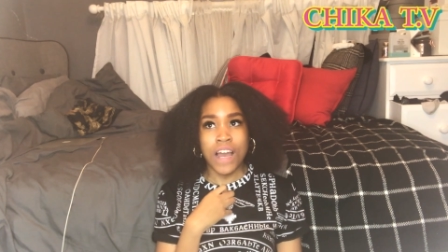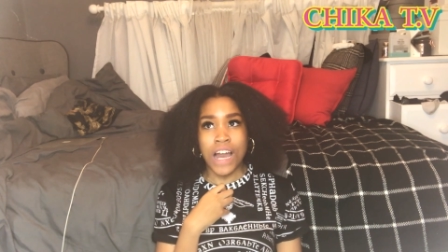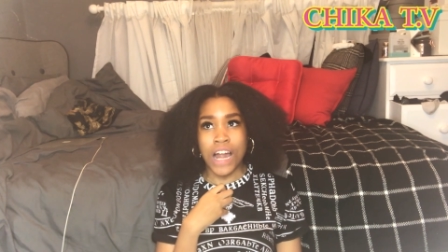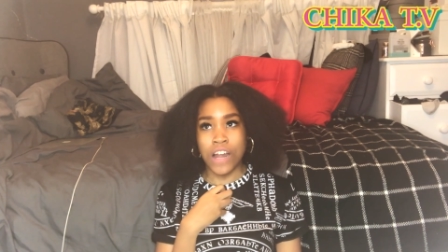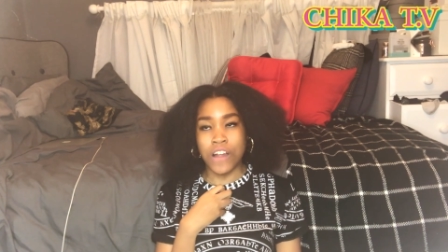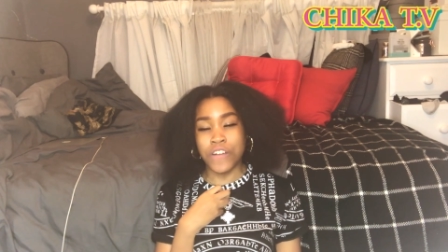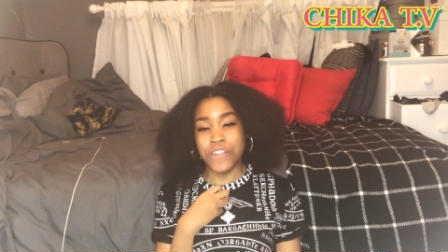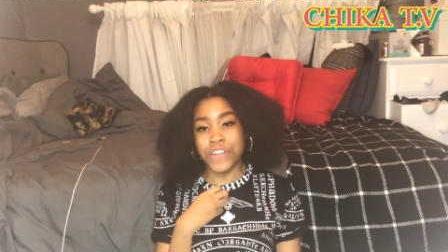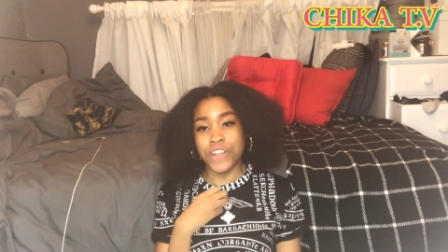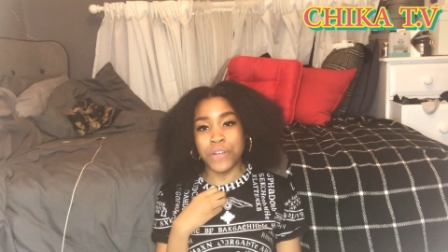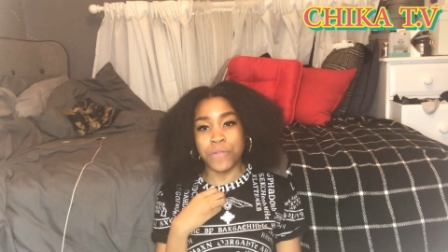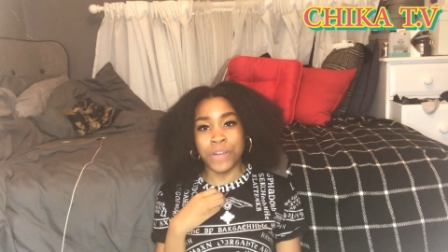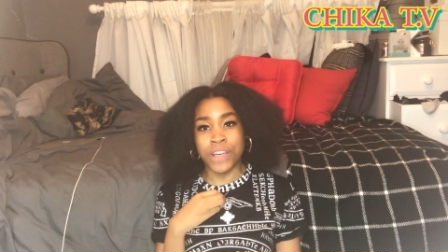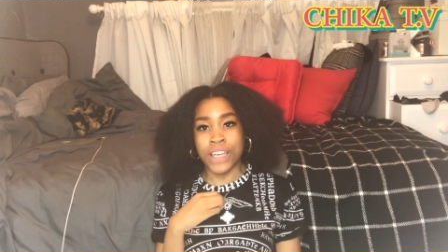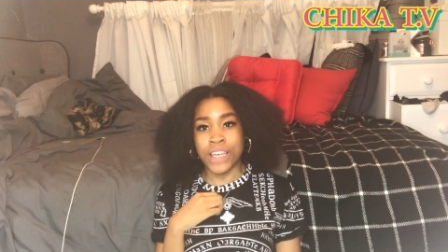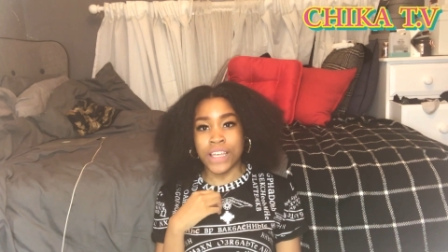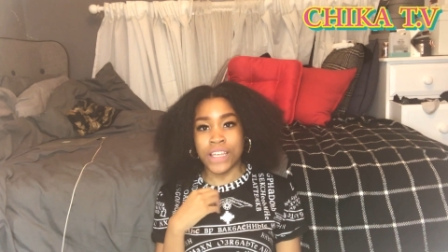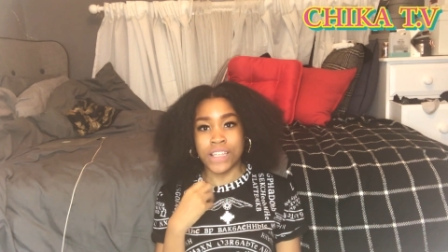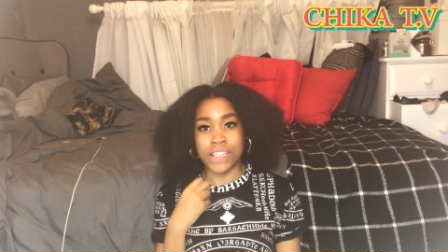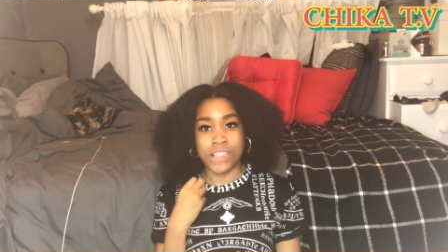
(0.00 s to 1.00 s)
I don't know where
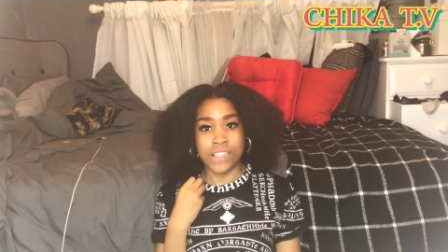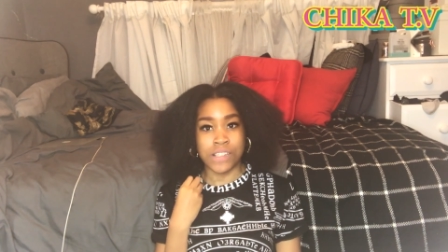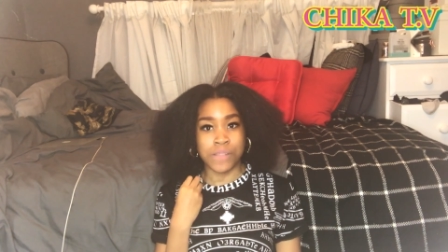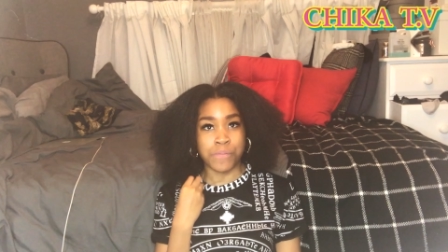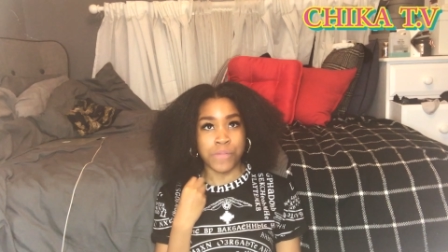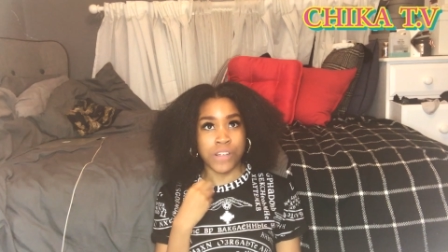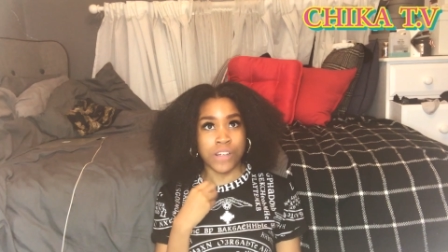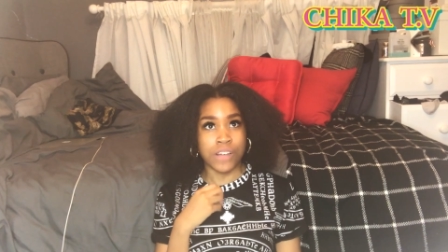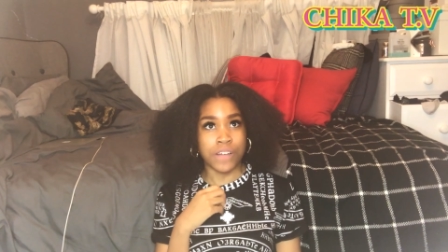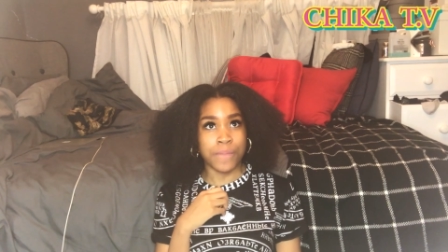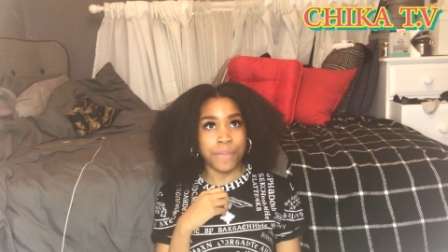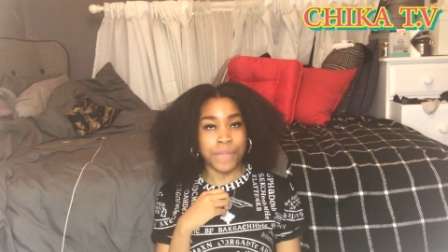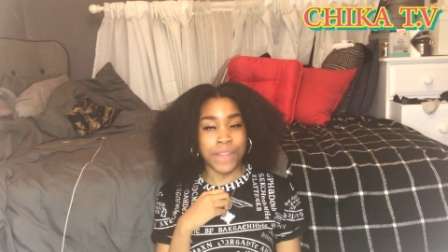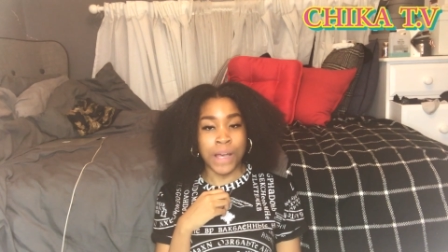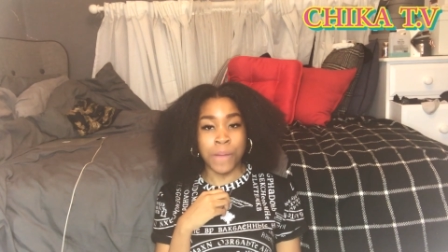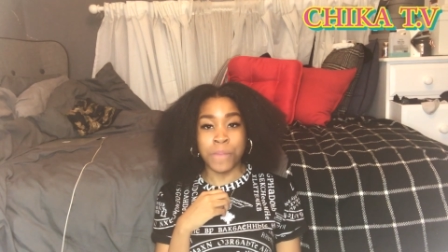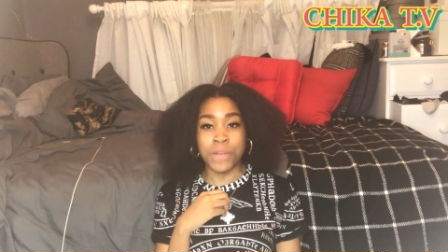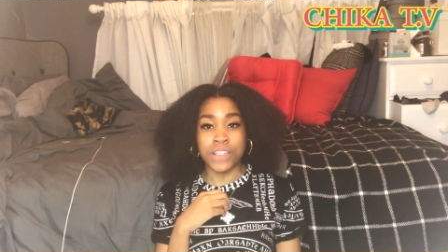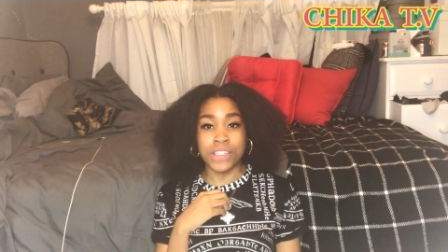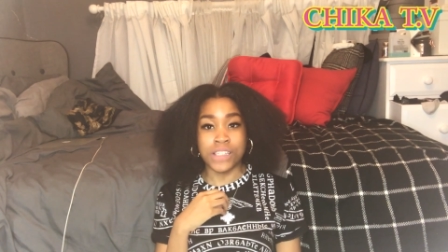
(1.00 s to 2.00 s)
it is, but
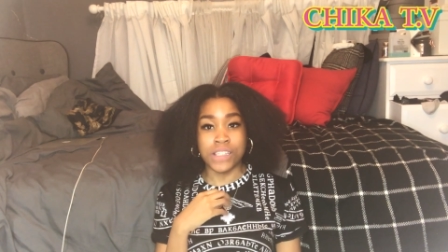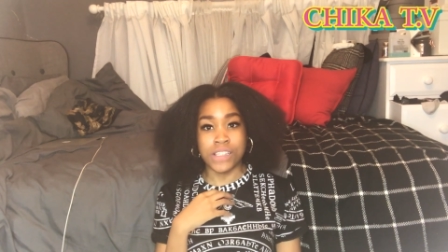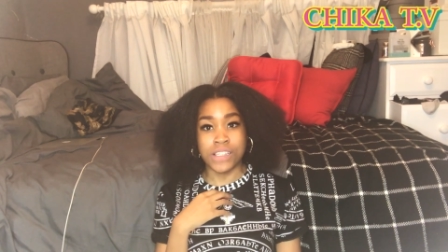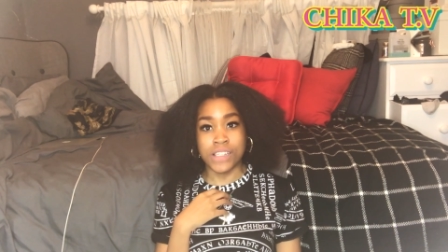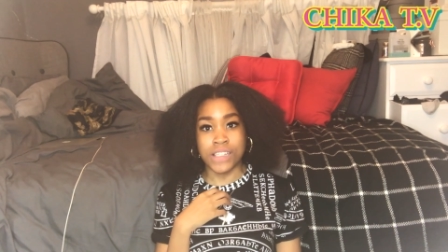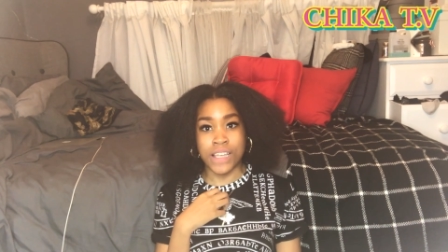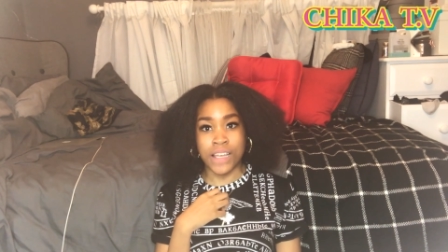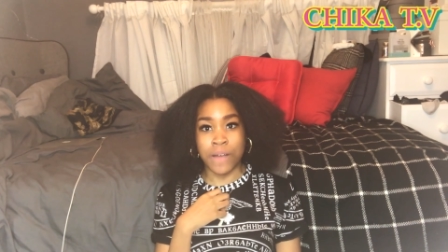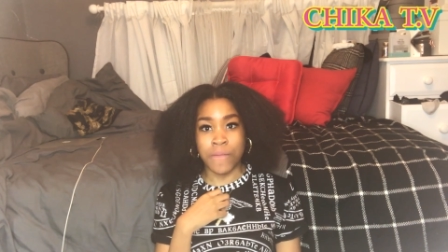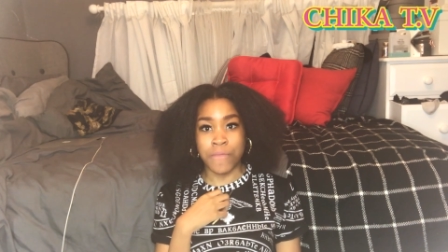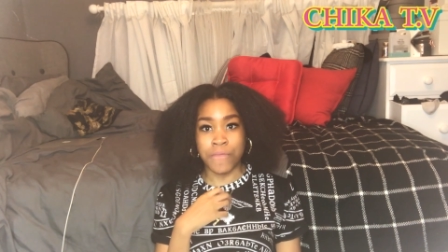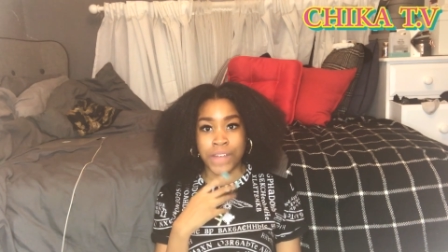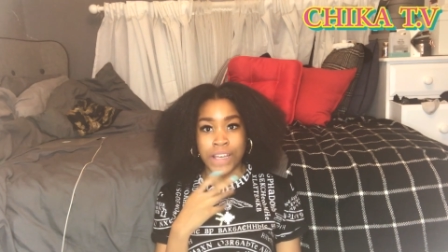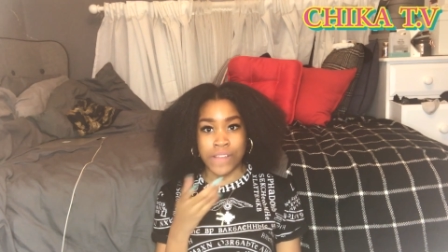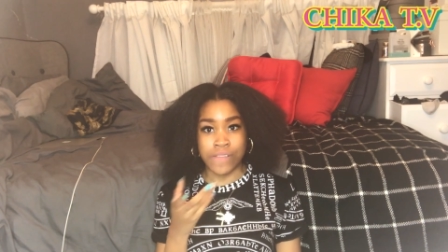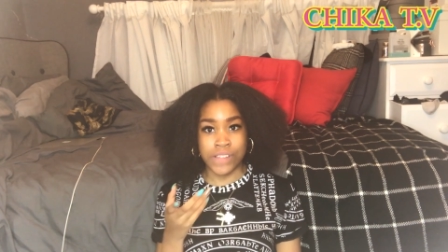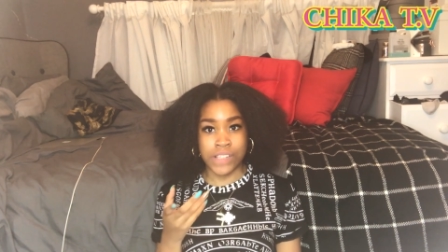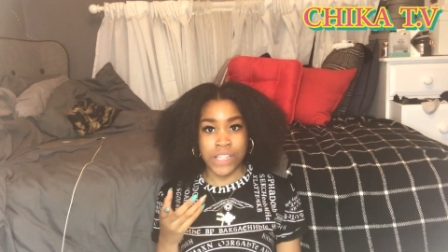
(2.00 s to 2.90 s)
I'ma just say I'm five